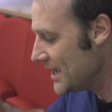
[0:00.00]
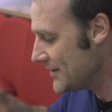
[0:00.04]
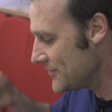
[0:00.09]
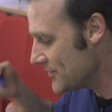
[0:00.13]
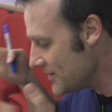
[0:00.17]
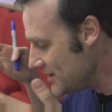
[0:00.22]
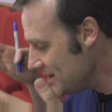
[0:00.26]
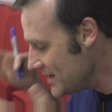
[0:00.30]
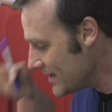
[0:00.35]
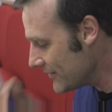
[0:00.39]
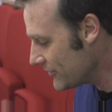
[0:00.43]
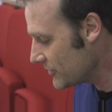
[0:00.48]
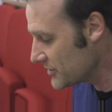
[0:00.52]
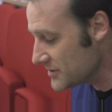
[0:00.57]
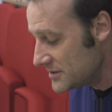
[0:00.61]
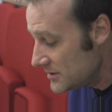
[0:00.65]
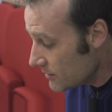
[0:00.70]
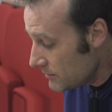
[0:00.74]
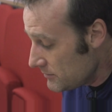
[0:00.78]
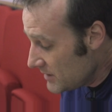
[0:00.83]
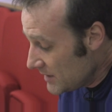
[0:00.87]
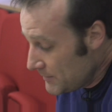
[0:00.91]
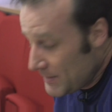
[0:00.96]
If enough, because
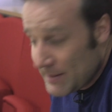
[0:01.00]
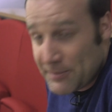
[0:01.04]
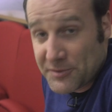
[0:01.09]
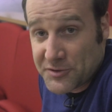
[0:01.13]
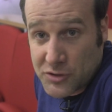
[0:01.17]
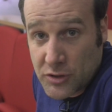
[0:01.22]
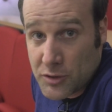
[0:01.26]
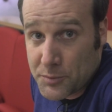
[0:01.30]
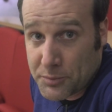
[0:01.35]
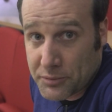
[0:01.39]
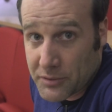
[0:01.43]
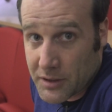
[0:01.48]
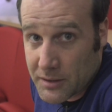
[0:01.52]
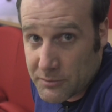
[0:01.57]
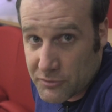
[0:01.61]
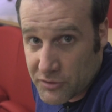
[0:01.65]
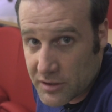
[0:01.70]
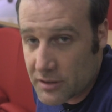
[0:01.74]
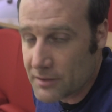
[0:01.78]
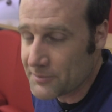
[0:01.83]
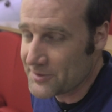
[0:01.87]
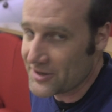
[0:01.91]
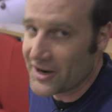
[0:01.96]
not many people do
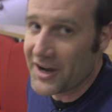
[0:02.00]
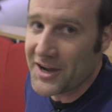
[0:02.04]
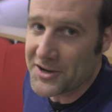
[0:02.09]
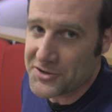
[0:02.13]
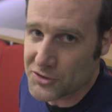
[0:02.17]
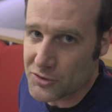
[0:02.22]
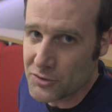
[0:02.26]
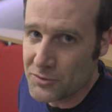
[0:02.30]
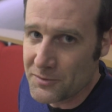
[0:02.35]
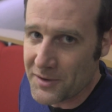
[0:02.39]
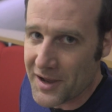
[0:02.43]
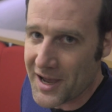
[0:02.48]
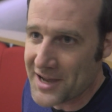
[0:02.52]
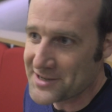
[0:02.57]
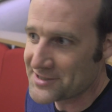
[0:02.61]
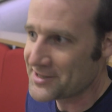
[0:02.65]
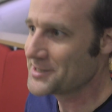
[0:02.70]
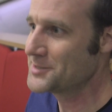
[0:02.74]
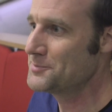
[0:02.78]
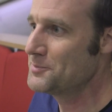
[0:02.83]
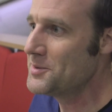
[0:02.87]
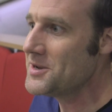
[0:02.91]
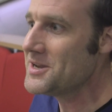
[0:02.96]
PrimeGrid. I mean, I do. As
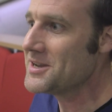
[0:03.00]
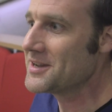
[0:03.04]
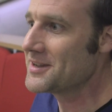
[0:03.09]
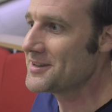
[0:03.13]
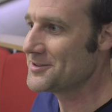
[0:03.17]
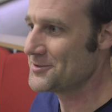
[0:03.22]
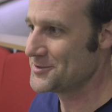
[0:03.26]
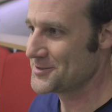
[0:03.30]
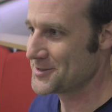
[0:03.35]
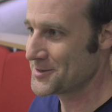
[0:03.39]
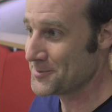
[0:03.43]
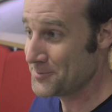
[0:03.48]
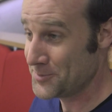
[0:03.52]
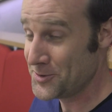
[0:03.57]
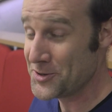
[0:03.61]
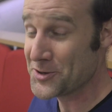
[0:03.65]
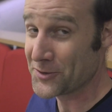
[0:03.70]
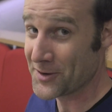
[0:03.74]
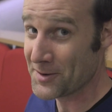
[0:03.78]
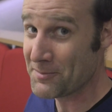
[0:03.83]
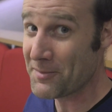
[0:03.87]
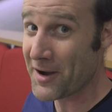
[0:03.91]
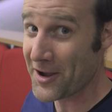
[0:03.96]
I speak, there is a
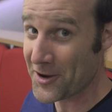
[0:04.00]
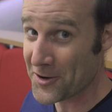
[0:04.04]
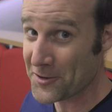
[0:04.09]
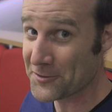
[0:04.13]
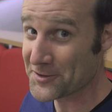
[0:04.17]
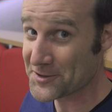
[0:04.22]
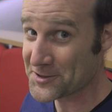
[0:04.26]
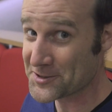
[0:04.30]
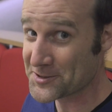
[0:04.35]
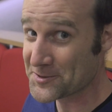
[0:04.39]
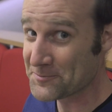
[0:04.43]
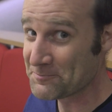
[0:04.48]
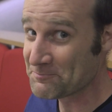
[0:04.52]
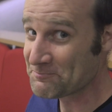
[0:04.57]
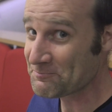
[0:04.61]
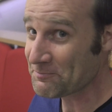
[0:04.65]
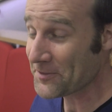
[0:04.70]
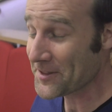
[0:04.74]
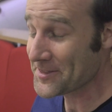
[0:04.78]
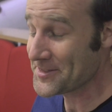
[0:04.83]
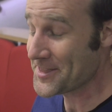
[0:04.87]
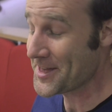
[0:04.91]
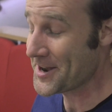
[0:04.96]
computer in my office
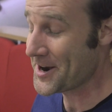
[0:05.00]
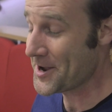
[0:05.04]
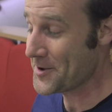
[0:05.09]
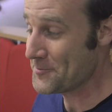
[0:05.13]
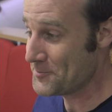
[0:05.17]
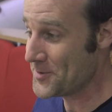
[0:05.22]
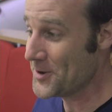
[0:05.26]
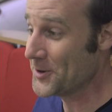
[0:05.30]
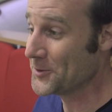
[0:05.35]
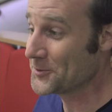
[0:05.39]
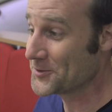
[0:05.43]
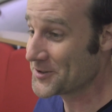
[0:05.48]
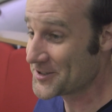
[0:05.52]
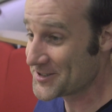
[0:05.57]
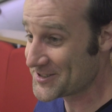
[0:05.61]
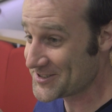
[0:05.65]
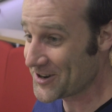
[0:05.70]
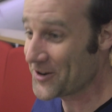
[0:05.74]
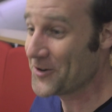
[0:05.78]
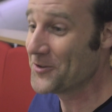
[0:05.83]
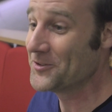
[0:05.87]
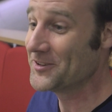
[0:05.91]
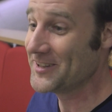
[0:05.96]
that I built
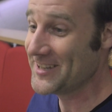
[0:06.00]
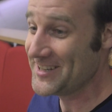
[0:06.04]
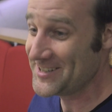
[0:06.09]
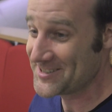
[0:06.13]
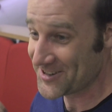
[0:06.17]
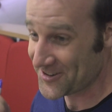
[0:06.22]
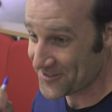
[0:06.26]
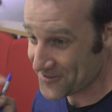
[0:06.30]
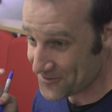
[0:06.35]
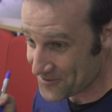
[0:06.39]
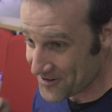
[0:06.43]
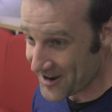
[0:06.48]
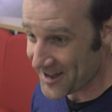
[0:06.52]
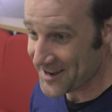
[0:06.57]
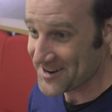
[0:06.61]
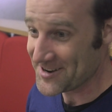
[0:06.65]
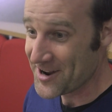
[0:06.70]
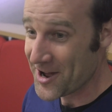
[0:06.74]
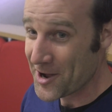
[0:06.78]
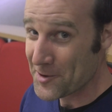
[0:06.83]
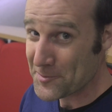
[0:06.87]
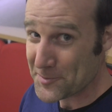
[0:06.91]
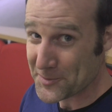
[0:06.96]
solely to
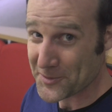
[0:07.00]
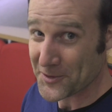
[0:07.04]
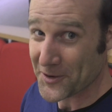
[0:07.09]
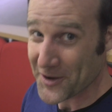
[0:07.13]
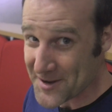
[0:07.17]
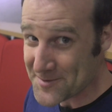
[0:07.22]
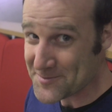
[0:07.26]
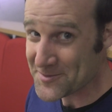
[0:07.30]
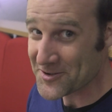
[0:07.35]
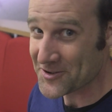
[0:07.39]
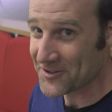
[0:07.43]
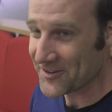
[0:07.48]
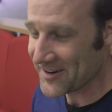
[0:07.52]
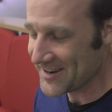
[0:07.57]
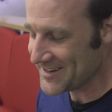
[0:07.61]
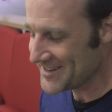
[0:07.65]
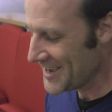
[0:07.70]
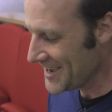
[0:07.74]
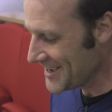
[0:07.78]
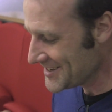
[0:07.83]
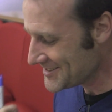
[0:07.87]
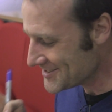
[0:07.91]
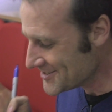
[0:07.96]
run PrimeGrid
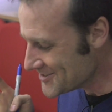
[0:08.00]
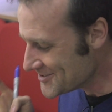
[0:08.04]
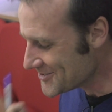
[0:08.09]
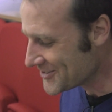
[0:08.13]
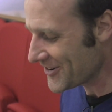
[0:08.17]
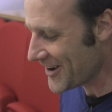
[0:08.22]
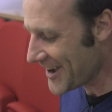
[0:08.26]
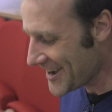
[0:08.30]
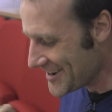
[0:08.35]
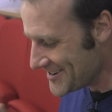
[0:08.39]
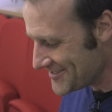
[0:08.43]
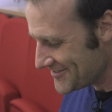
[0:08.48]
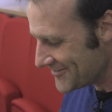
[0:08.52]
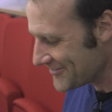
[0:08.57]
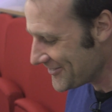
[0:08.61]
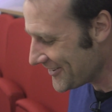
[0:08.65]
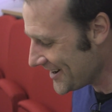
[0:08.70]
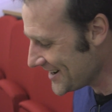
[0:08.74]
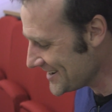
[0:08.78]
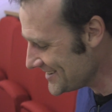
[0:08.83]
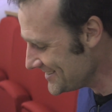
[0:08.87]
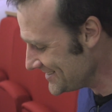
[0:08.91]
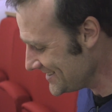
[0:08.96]
to try and
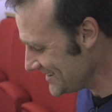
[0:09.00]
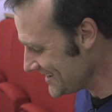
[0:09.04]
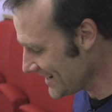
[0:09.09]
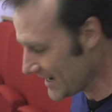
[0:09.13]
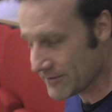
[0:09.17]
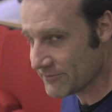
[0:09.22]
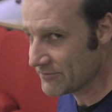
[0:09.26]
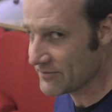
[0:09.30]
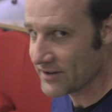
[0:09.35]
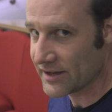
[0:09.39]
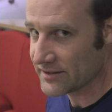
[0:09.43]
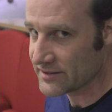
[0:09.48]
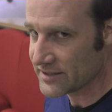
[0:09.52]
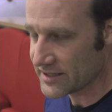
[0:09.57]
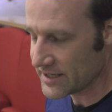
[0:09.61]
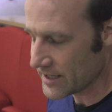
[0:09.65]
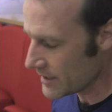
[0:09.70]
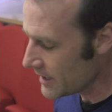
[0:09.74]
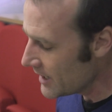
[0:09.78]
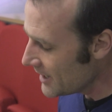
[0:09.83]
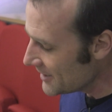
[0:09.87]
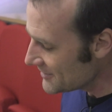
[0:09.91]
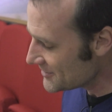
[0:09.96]
find the, I haven't found any
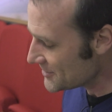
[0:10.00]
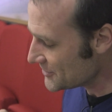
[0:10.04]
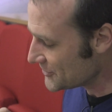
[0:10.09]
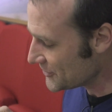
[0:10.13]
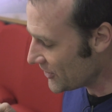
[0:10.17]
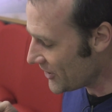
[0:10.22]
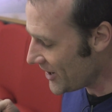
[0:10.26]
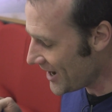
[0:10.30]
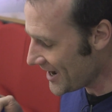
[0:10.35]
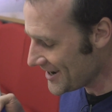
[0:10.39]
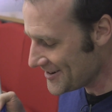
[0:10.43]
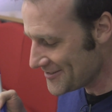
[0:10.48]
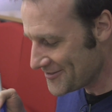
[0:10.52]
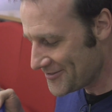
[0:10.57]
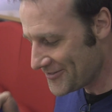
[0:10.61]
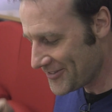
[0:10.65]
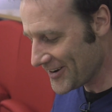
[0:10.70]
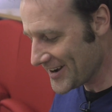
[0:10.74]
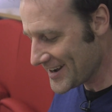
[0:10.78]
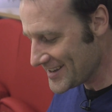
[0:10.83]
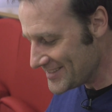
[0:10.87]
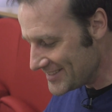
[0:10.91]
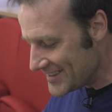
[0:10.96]
yet, to try and
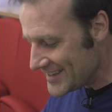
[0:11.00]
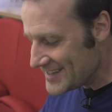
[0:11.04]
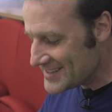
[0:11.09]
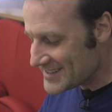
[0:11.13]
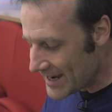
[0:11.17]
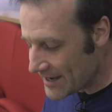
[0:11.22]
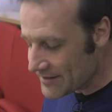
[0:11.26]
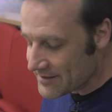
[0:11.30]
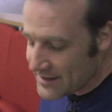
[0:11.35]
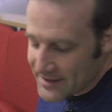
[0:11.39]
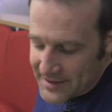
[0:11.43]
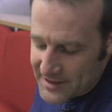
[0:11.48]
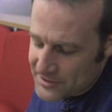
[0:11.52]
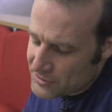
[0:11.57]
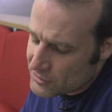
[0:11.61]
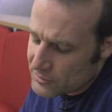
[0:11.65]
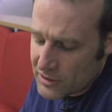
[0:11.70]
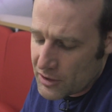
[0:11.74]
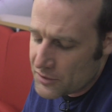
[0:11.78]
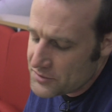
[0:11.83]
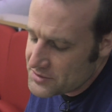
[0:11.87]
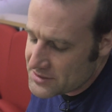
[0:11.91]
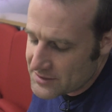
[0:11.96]
find these, and they do
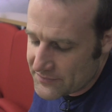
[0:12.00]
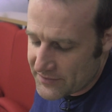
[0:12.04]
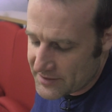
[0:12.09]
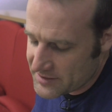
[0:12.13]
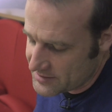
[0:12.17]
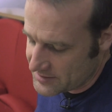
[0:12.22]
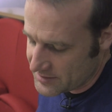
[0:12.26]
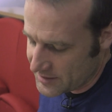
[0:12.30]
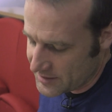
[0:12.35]
loads of other